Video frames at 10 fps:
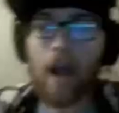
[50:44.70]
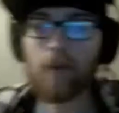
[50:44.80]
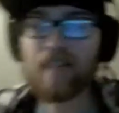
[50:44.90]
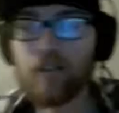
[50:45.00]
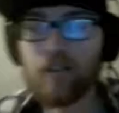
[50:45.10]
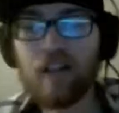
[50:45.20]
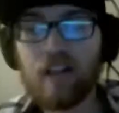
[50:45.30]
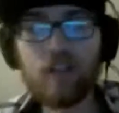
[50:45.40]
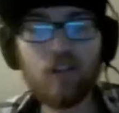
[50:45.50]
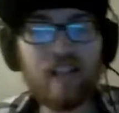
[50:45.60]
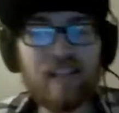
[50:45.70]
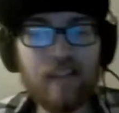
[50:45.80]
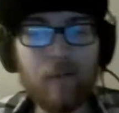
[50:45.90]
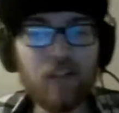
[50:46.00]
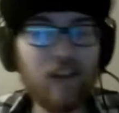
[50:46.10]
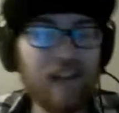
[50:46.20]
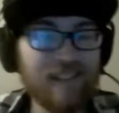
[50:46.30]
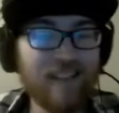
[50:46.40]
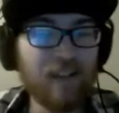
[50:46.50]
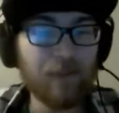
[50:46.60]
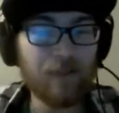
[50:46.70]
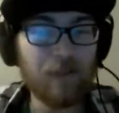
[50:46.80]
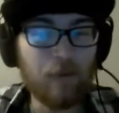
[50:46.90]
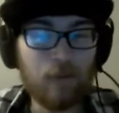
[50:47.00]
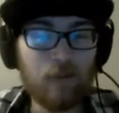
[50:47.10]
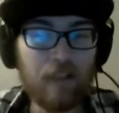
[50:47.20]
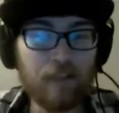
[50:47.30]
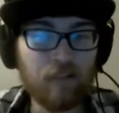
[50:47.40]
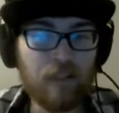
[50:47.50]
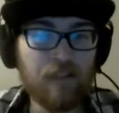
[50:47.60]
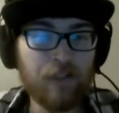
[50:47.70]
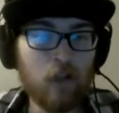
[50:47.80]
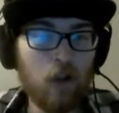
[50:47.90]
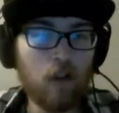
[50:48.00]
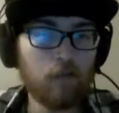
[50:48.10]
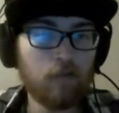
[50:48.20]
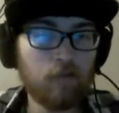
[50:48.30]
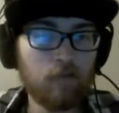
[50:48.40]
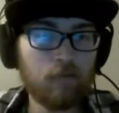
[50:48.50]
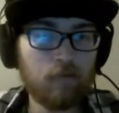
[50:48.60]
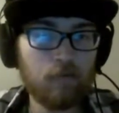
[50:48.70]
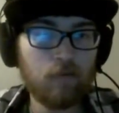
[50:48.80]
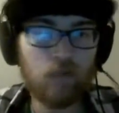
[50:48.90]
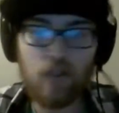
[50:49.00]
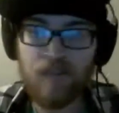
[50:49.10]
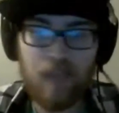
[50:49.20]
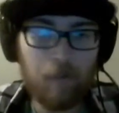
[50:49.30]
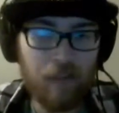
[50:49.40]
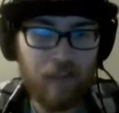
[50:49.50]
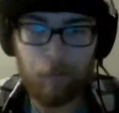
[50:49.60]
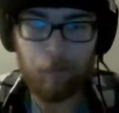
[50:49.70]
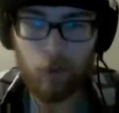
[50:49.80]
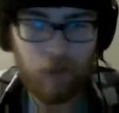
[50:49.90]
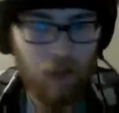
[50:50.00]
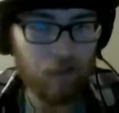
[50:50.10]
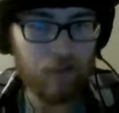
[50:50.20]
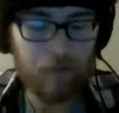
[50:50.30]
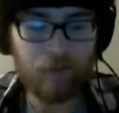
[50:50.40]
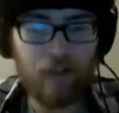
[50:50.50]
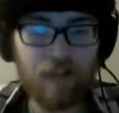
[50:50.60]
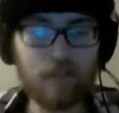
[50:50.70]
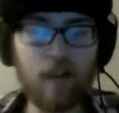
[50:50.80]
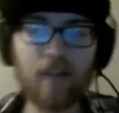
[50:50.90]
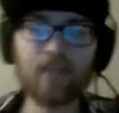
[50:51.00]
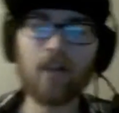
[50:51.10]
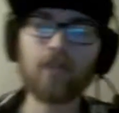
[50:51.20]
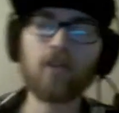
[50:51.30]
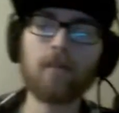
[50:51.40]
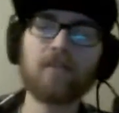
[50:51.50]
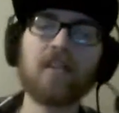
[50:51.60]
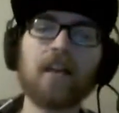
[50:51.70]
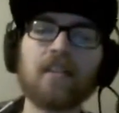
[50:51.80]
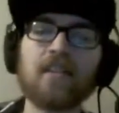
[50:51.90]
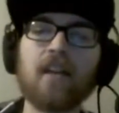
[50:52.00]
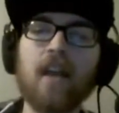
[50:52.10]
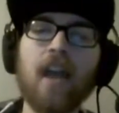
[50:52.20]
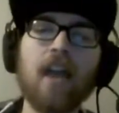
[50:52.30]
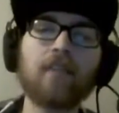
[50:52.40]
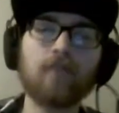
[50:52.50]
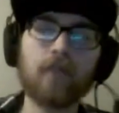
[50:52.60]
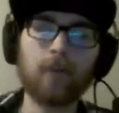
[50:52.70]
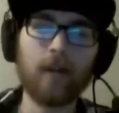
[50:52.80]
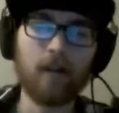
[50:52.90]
was in a traditionally Democrat town too. Like, these are all just like my dad, blue collar Democrats. I saw Trump signs everywhere.